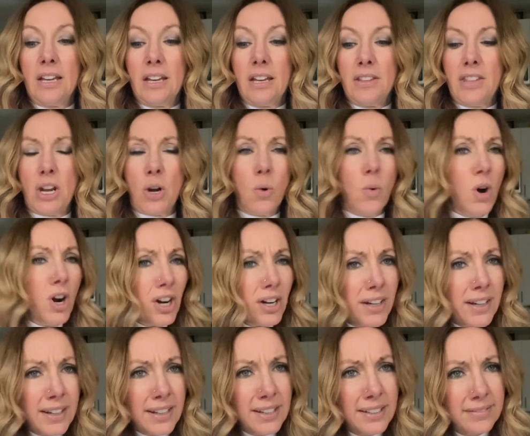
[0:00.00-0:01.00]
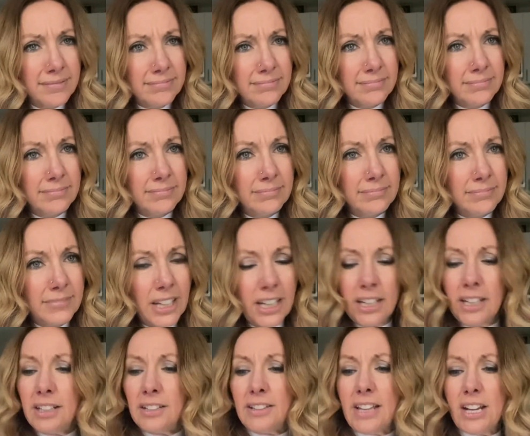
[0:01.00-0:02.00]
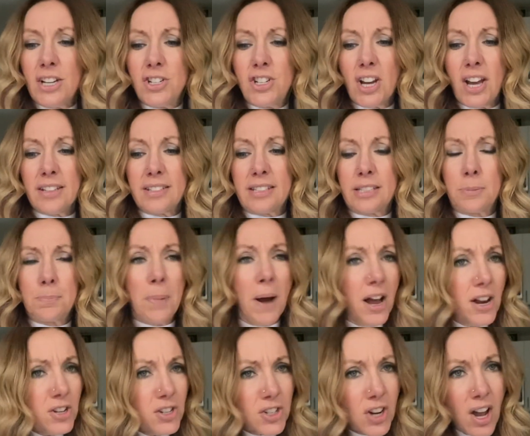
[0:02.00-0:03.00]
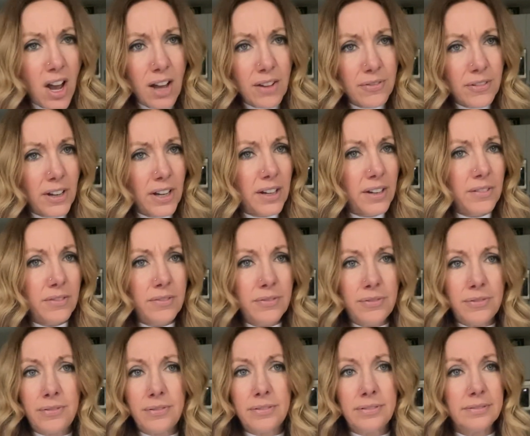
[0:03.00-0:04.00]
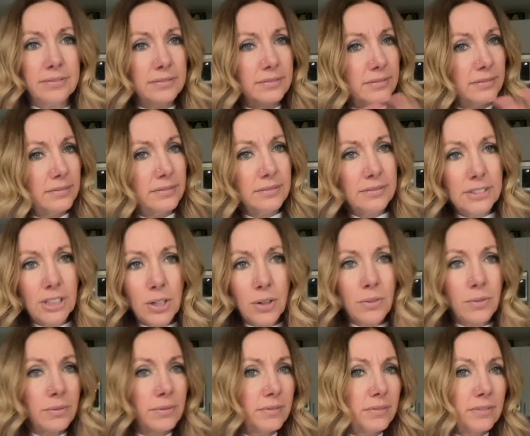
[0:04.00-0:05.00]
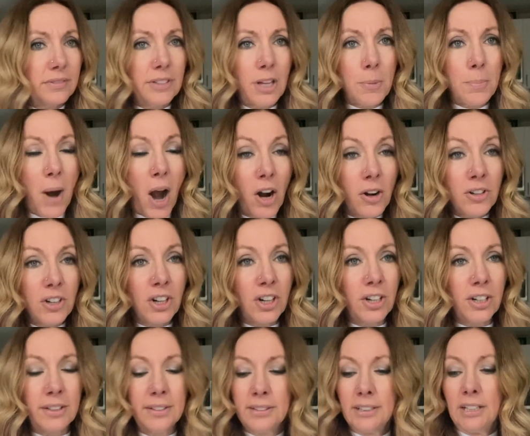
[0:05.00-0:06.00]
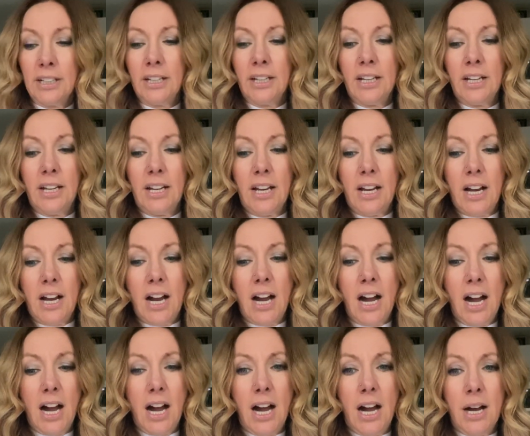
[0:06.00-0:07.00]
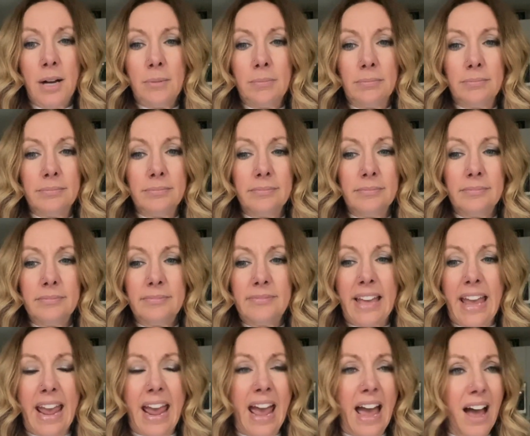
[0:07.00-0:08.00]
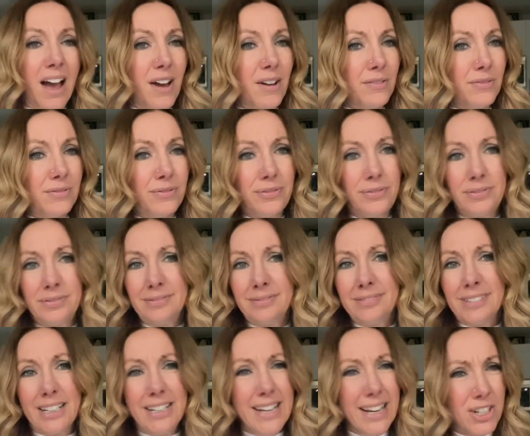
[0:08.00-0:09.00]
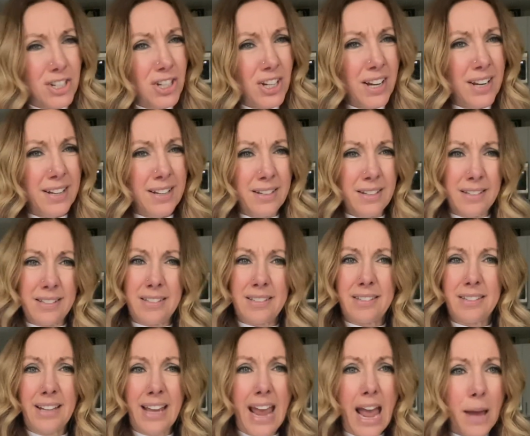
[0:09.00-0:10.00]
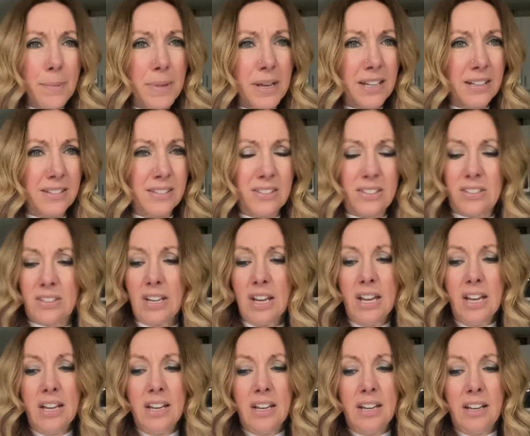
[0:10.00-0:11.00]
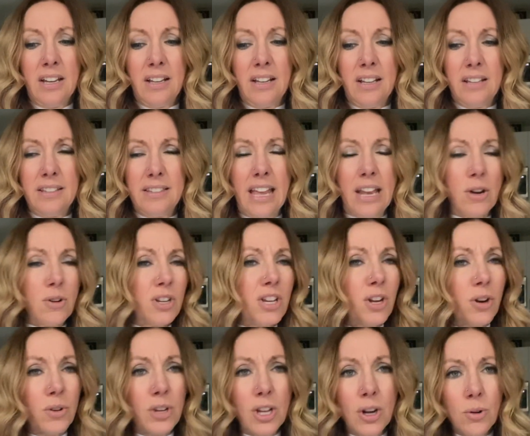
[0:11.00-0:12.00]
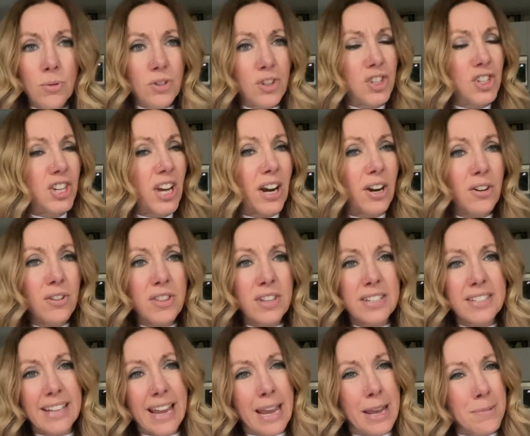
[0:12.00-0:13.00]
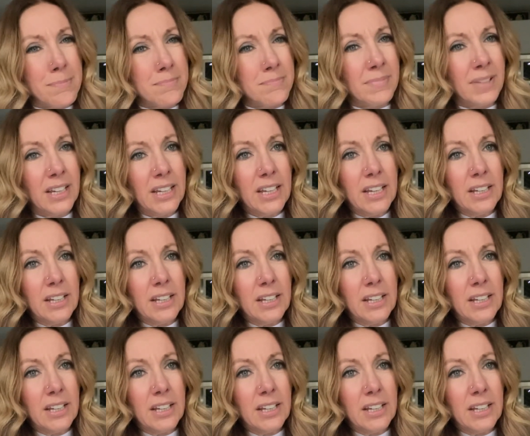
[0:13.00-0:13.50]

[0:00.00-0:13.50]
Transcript: they don't work, they just sponge off of, you know, their partner. Um, they have addictions, habits. They don't, you know, you don't share the same